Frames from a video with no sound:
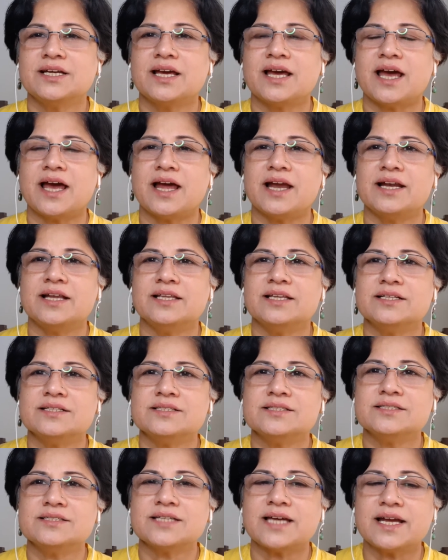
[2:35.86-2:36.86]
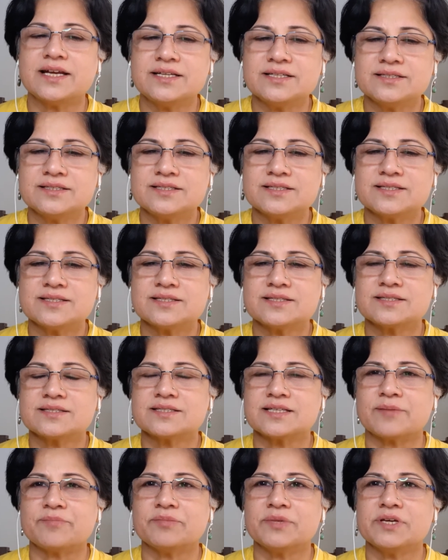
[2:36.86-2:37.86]
And the chatter is
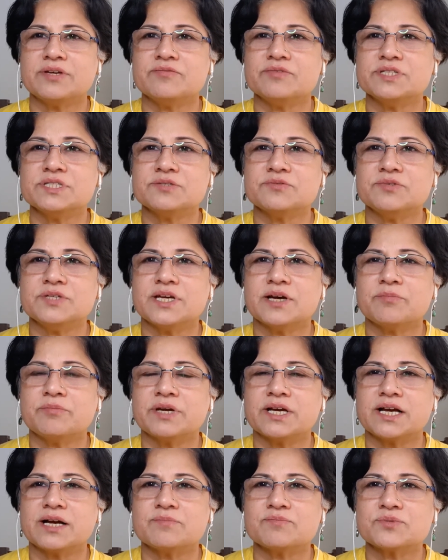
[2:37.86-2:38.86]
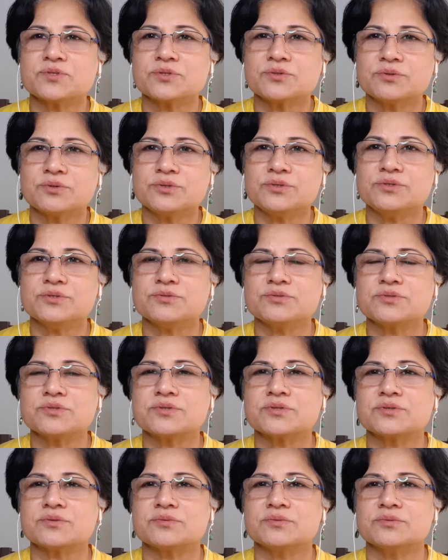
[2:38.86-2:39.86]
something which we have become so used
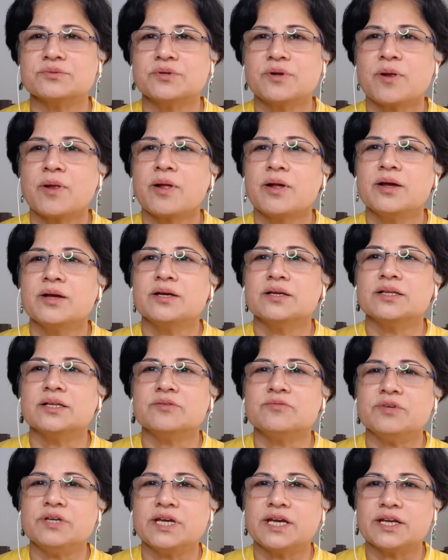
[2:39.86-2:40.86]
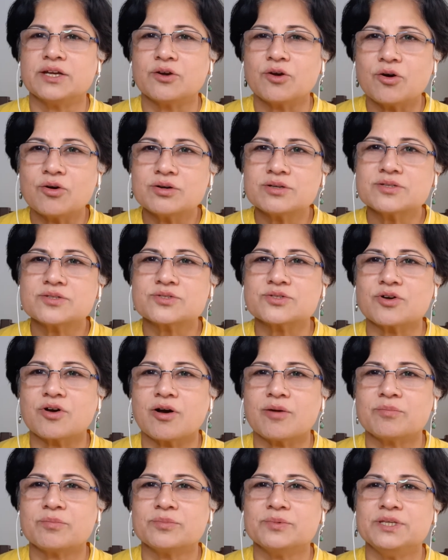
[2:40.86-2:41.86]
to that we cannot
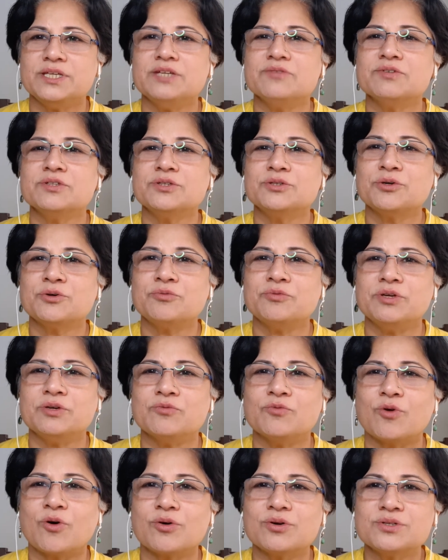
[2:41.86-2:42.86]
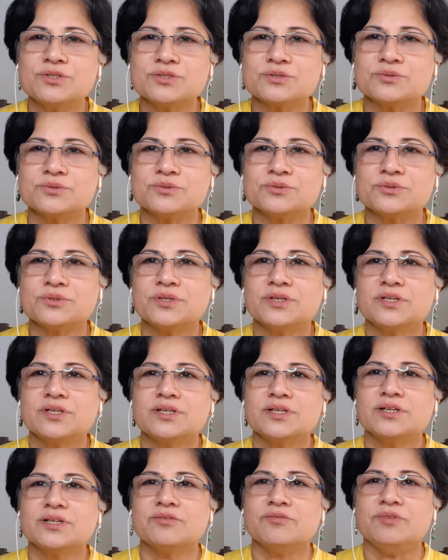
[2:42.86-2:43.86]
stop. Even though we want to,
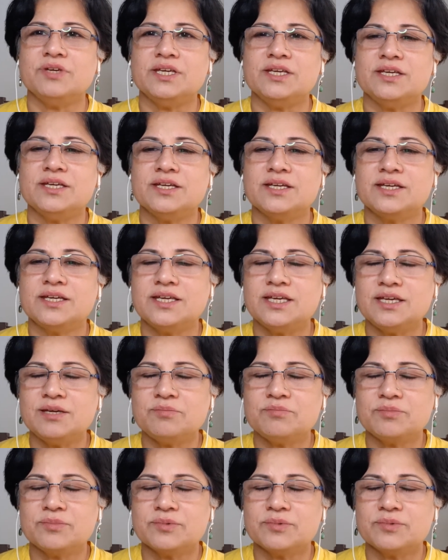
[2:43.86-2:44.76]
we keep